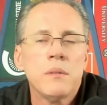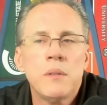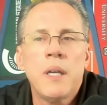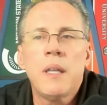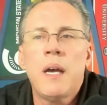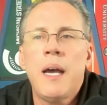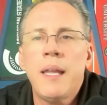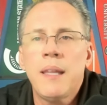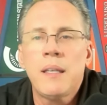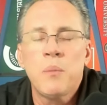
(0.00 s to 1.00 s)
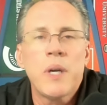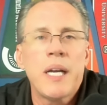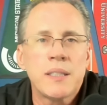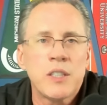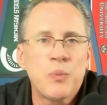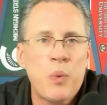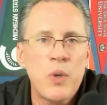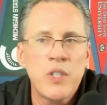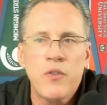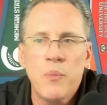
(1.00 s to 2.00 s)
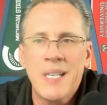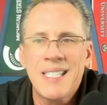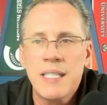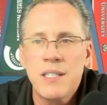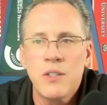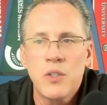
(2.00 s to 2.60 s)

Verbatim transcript: I, I think Nebraska's poised for big season as